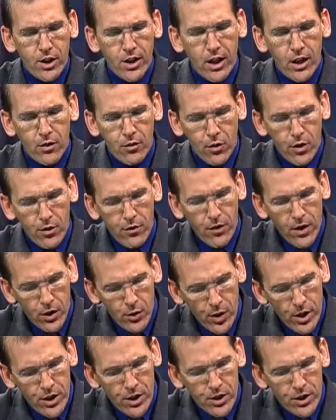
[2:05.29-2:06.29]
California
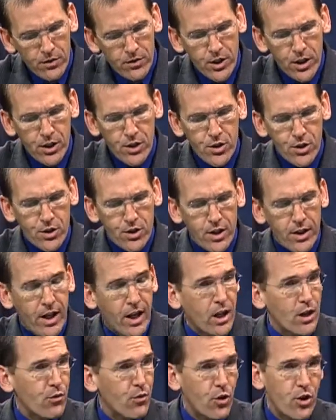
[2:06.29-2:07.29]
Federation of Teachers, the
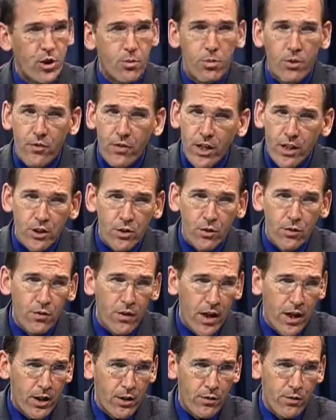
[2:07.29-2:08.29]
California Professional
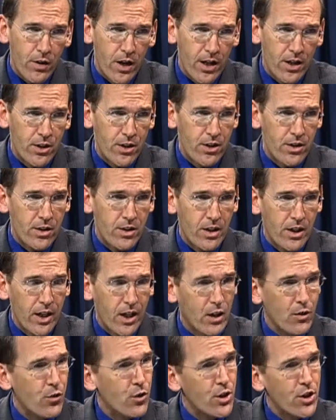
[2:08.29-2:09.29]
Firefighters, the
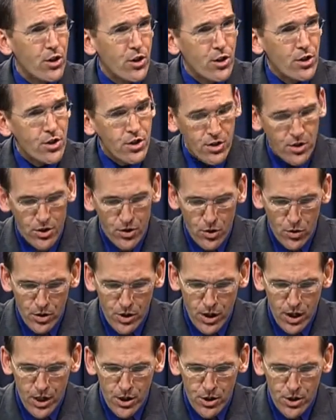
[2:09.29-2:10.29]
California Nurses
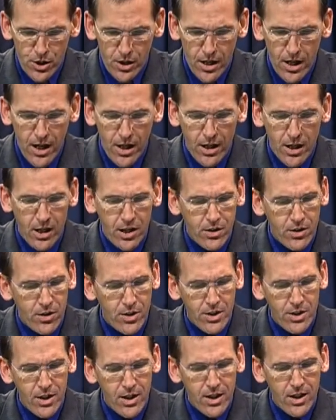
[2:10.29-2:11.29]
Association, and
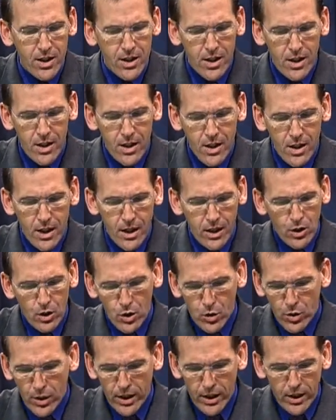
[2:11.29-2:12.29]
others,
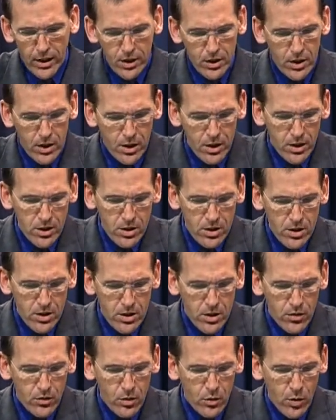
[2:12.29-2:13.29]
including
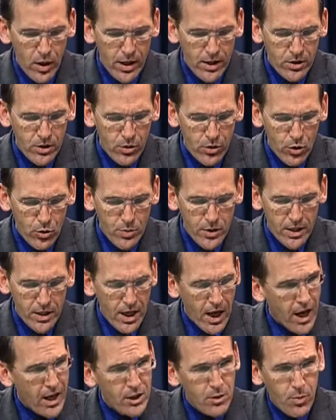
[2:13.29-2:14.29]
civil rights groups and
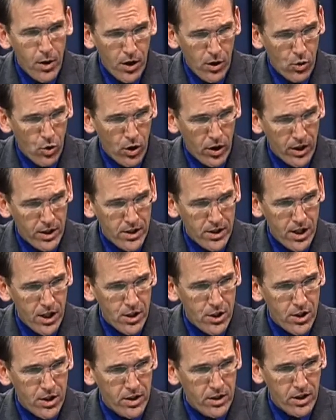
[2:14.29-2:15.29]
taxpayer
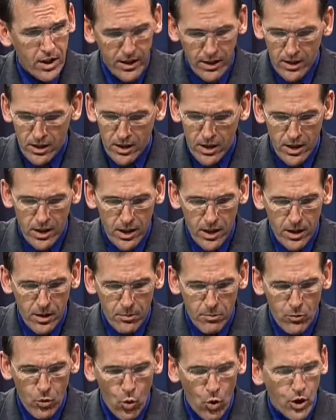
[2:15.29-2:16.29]
organizations like the
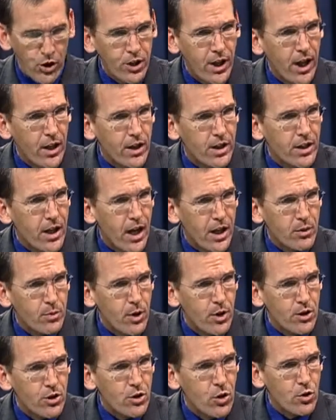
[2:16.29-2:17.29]
Orange County
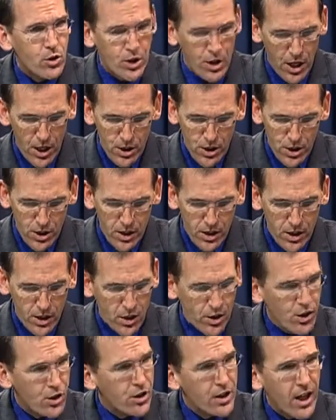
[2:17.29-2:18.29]
Taxpayers Association and the
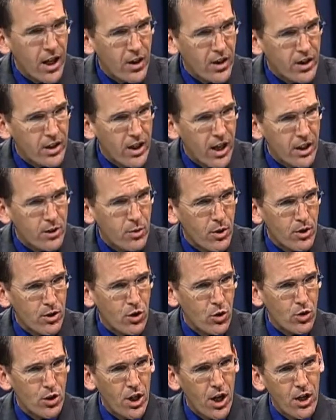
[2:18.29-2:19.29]
Kern County Taxpayers
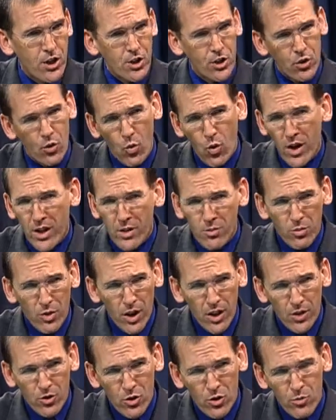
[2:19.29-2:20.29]
Association, quite a
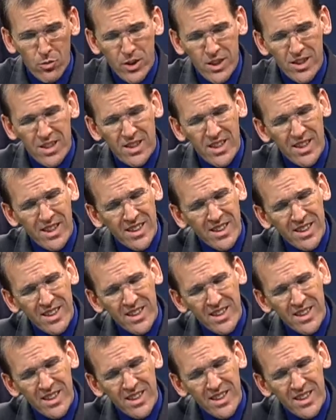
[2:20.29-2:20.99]
broad group, just say